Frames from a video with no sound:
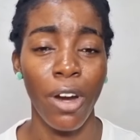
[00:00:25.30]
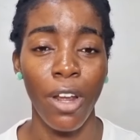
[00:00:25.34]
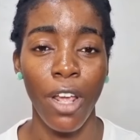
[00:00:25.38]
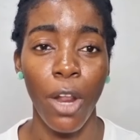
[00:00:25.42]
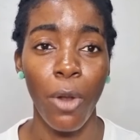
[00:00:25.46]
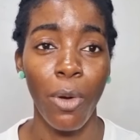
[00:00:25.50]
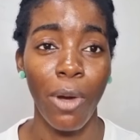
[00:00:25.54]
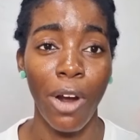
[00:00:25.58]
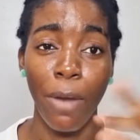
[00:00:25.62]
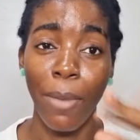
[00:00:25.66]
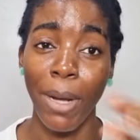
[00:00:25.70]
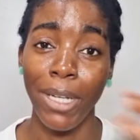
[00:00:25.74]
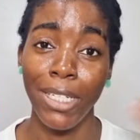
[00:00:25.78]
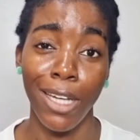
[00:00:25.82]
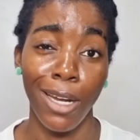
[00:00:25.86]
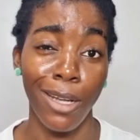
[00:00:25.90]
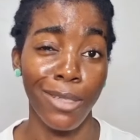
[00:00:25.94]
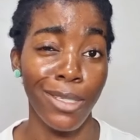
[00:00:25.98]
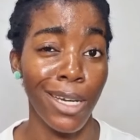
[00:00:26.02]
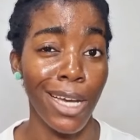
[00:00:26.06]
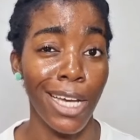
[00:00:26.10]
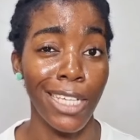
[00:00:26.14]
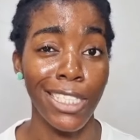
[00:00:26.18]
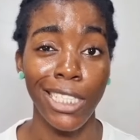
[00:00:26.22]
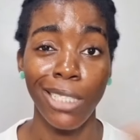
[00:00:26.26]
at my channel so you
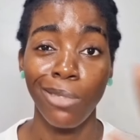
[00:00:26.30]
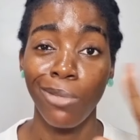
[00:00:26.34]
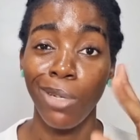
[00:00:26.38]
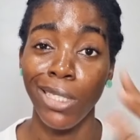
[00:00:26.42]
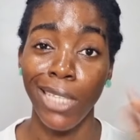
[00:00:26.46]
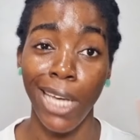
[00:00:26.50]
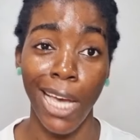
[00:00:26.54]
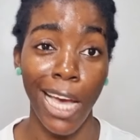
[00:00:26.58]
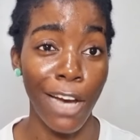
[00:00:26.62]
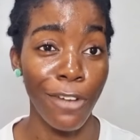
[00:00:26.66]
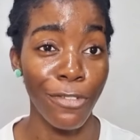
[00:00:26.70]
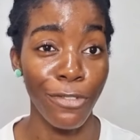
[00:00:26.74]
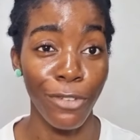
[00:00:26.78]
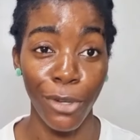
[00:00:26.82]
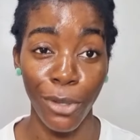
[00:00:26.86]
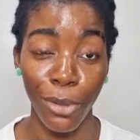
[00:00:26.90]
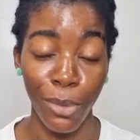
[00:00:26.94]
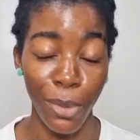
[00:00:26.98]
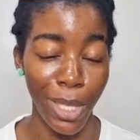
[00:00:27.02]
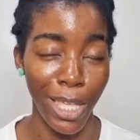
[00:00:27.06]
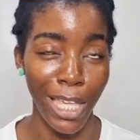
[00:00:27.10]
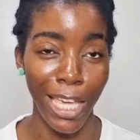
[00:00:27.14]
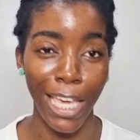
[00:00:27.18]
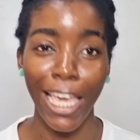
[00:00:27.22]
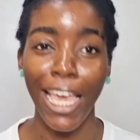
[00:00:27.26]
can see what I have for you,
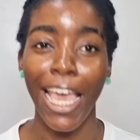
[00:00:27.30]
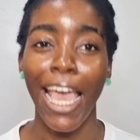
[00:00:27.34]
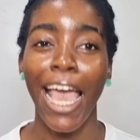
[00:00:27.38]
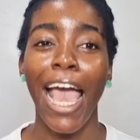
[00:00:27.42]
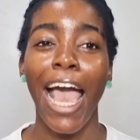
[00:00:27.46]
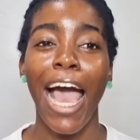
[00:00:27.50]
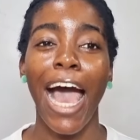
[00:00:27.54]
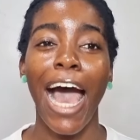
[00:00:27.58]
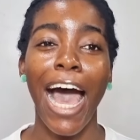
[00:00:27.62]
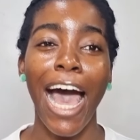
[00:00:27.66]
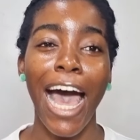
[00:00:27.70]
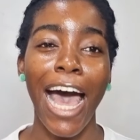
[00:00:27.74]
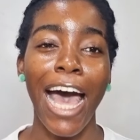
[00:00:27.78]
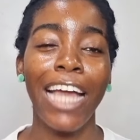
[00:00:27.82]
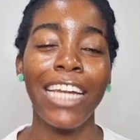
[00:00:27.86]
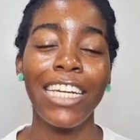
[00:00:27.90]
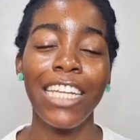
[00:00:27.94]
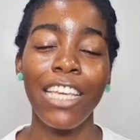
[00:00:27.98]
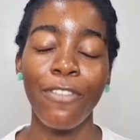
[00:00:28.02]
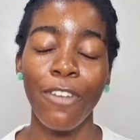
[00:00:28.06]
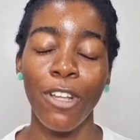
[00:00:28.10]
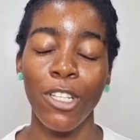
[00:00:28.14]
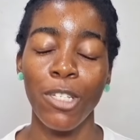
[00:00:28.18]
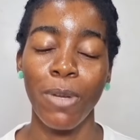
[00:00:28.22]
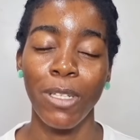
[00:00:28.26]
okay? And if you're
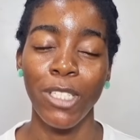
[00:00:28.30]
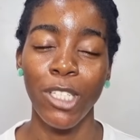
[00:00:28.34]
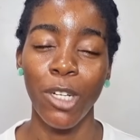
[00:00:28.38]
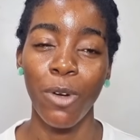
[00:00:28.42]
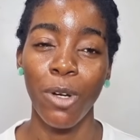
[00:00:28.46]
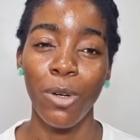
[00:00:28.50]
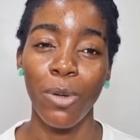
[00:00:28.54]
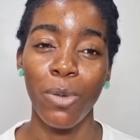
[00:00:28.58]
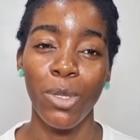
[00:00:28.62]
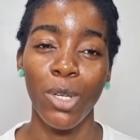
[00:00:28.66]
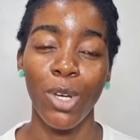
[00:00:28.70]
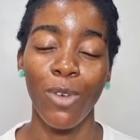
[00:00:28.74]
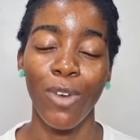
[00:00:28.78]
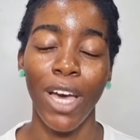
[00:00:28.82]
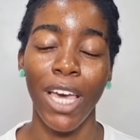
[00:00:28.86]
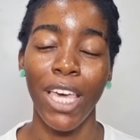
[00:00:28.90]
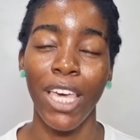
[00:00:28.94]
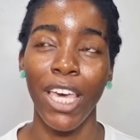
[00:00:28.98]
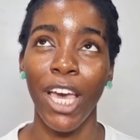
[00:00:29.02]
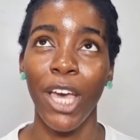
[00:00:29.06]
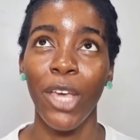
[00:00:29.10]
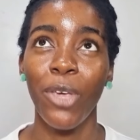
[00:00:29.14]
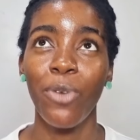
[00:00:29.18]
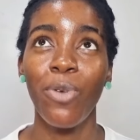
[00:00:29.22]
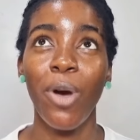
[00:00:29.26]
into my channel, what do we see over here?
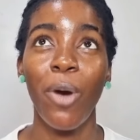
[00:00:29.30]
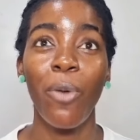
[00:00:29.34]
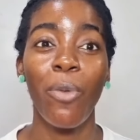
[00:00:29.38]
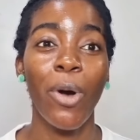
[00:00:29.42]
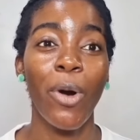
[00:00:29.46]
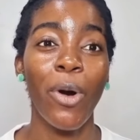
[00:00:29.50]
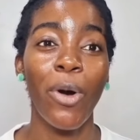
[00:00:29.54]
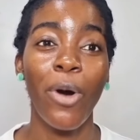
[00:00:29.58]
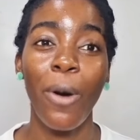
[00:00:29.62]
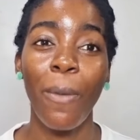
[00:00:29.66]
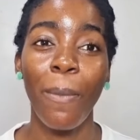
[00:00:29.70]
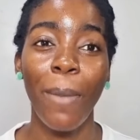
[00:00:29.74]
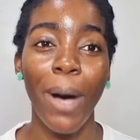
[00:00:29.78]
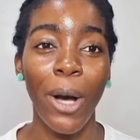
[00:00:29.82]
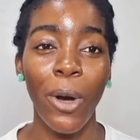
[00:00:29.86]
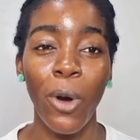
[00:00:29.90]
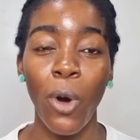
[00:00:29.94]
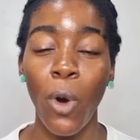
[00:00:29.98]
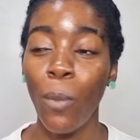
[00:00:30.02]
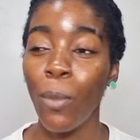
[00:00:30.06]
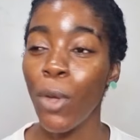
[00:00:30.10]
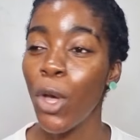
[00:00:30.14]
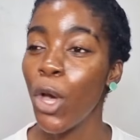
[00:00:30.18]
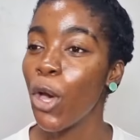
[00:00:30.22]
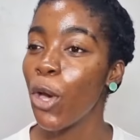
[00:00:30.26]
You are welcome back home.
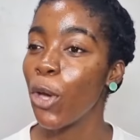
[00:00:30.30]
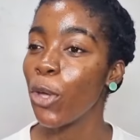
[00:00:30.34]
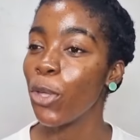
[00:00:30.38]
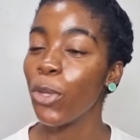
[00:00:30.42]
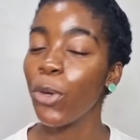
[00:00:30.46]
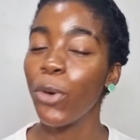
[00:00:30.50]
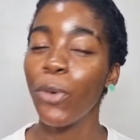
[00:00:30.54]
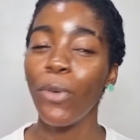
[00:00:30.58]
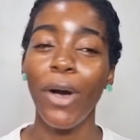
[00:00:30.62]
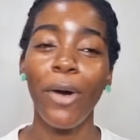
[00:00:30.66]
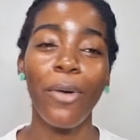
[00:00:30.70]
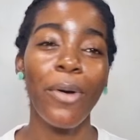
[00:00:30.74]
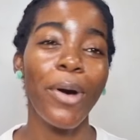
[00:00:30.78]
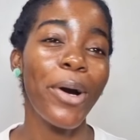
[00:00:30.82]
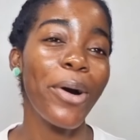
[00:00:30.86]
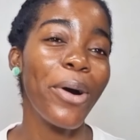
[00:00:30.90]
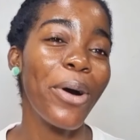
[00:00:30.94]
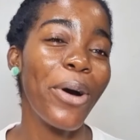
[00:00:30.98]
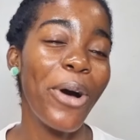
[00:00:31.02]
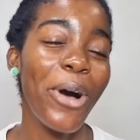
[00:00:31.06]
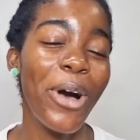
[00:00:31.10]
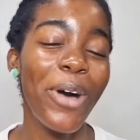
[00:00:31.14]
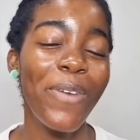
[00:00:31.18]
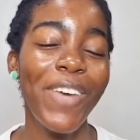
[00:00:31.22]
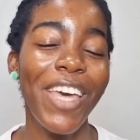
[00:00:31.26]
You are
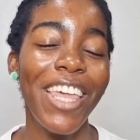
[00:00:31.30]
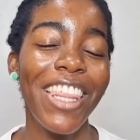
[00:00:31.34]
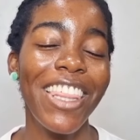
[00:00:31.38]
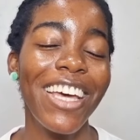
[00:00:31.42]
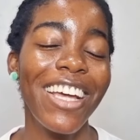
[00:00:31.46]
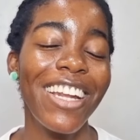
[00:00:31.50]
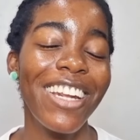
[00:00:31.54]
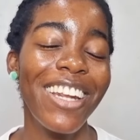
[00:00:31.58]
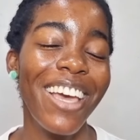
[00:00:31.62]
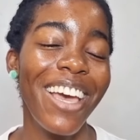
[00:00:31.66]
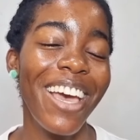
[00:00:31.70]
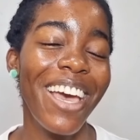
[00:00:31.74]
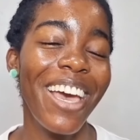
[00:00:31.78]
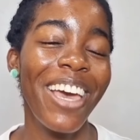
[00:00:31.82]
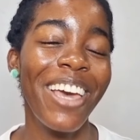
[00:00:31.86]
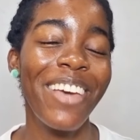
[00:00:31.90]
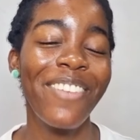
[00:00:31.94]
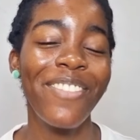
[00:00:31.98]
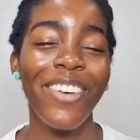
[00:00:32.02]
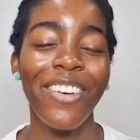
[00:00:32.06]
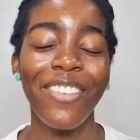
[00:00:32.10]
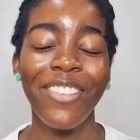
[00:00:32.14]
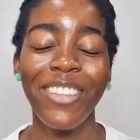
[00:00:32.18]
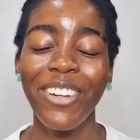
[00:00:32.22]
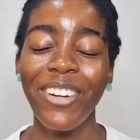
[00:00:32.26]
welcome in the name
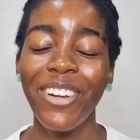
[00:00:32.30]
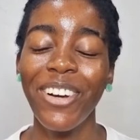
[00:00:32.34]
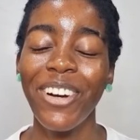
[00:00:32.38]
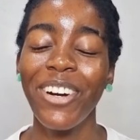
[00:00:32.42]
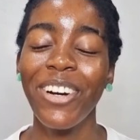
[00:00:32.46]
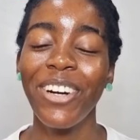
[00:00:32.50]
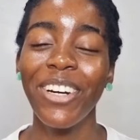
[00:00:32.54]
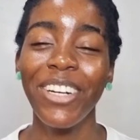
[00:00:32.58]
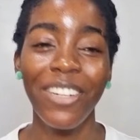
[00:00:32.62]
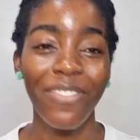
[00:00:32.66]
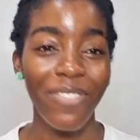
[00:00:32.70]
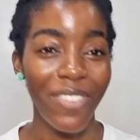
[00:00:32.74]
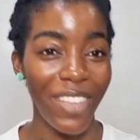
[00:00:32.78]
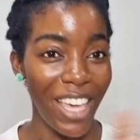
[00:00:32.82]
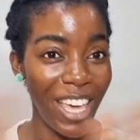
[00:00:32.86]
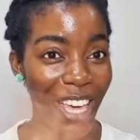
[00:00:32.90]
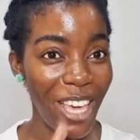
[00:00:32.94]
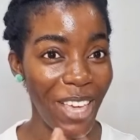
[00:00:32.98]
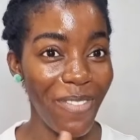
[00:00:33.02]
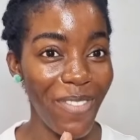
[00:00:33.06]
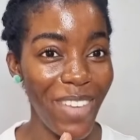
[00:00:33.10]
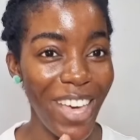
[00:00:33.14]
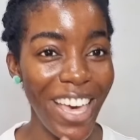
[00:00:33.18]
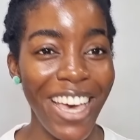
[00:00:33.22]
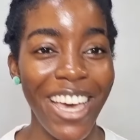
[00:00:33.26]
of the Lord.
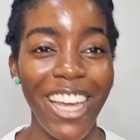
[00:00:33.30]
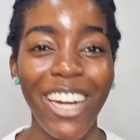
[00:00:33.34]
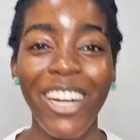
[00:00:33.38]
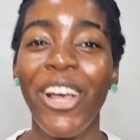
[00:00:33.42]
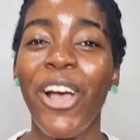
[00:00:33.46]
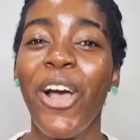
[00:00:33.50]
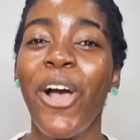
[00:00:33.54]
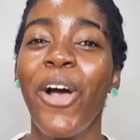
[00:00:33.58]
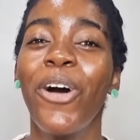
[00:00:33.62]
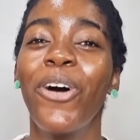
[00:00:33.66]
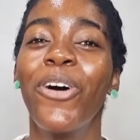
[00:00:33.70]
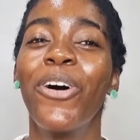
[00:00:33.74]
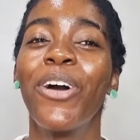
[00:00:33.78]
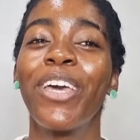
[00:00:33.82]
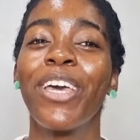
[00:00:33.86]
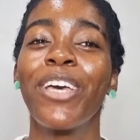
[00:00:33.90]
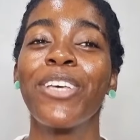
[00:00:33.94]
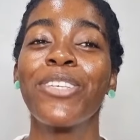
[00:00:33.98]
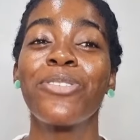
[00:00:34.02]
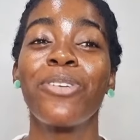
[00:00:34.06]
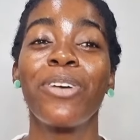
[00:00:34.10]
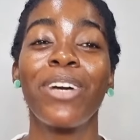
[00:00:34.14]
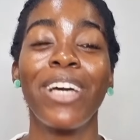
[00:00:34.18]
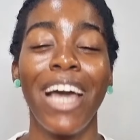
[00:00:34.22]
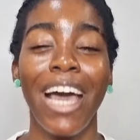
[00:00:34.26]
Amen. Okay,
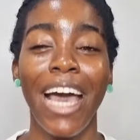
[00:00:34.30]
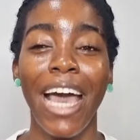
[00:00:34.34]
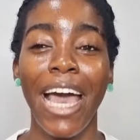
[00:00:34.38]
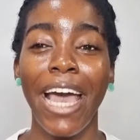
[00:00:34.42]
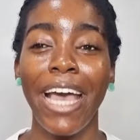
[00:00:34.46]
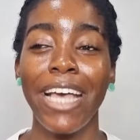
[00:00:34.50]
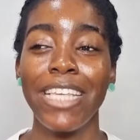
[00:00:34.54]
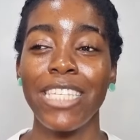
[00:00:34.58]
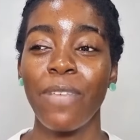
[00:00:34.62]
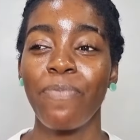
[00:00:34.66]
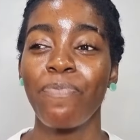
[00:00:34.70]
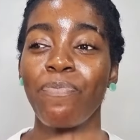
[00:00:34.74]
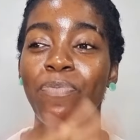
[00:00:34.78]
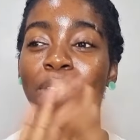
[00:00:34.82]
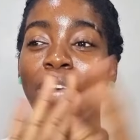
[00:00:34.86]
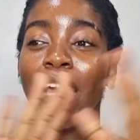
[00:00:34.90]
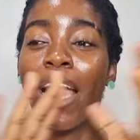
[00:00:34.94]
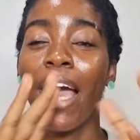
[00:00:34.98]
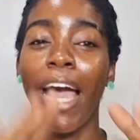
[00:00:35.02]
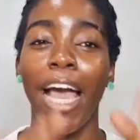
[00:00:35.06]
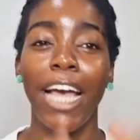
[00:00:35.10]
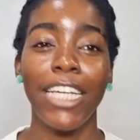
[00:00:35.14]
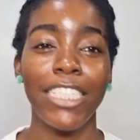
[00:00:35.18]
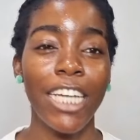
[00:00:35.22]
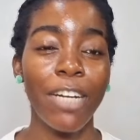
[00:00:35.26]
so guys,
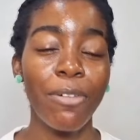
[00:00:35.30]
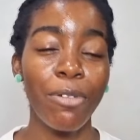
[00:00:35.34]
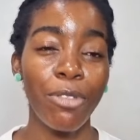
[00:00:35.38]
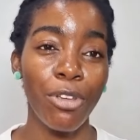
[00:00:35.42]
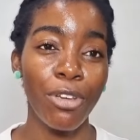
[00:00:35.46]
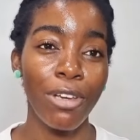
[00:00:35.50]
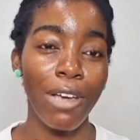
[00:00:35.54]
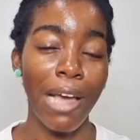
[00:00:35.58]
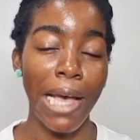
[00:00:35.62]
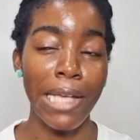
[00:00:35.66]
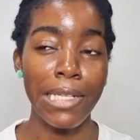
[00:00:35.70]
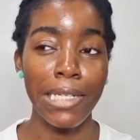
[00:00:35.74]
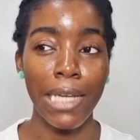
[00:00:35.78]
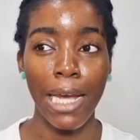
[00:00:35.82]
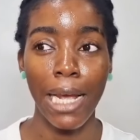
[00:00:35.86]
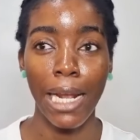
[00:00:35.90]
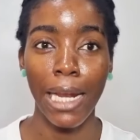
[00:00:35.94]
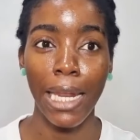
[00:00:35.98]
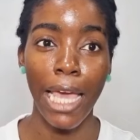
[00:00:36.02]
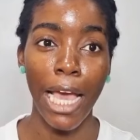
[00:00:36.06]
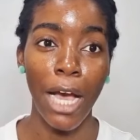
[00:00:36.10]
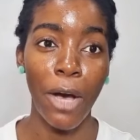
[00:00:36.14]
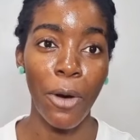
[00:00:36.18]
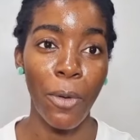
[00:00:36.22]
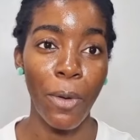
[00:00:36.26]
I shared with you guys
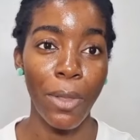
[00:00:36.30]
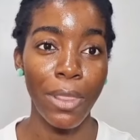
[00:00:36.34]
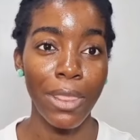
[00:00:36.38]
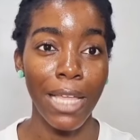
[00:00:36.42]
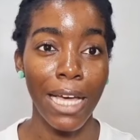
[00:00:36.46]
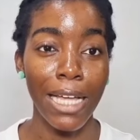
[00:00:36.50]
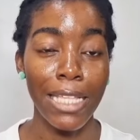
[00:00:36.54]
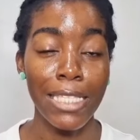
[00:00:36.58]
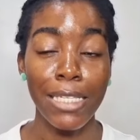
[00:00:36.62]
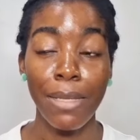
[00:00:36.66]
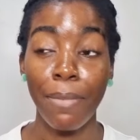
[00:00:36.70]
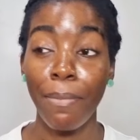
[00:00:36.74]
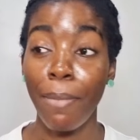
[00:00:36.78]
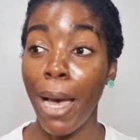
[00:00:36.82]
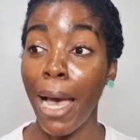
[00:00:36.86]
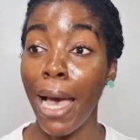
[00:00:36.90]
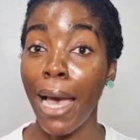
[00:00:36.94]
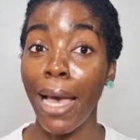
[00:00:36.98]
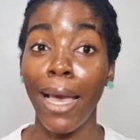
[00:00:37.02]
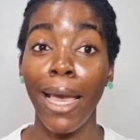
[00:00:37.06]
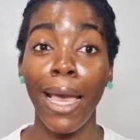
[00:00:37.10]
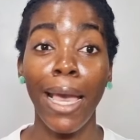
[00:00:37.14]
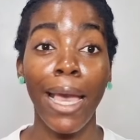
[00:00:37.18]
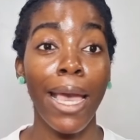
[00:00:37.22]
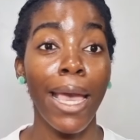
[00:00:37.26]
earlier on that my
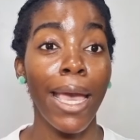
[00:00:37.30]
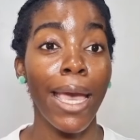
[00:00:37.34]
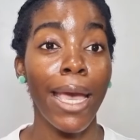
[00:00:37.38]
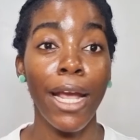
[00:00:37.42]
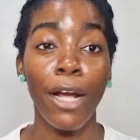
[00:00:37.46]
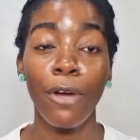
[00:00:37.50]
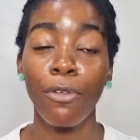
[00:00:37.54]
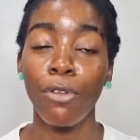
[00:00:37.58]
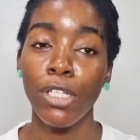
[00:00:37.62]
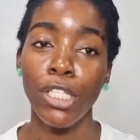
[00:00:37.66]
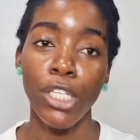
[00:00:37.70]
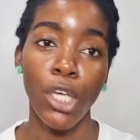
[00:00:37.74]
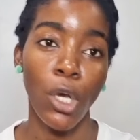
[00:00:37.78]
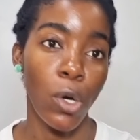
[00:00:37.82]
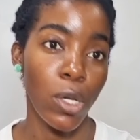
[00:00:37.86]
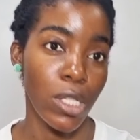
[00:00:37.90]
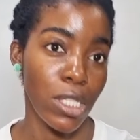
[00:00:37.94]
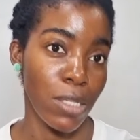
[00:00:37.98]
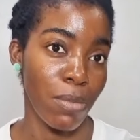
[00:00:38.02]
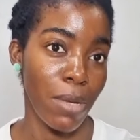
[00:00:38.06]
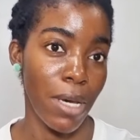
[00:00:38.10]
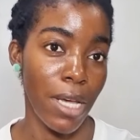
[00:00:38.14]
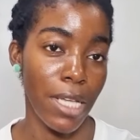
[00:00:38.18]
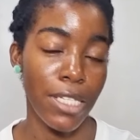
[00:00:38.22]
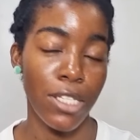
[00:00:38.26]
hair was a hot
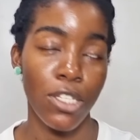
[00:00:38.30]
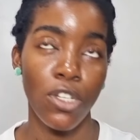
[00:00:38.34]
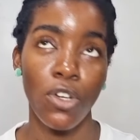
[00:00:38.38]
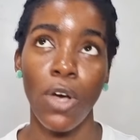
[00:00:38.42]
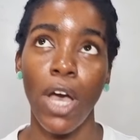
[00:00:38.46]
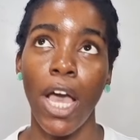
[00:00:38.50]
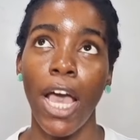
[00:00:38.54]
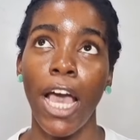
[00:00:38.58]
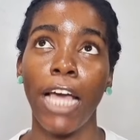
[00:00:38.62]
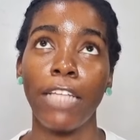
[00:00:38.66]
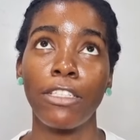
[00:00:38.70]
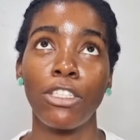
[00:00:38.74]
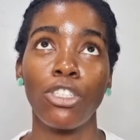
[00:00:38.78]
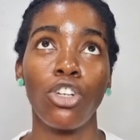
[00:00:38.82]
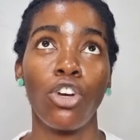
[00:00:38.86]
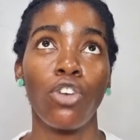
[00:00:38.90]
mess. So I've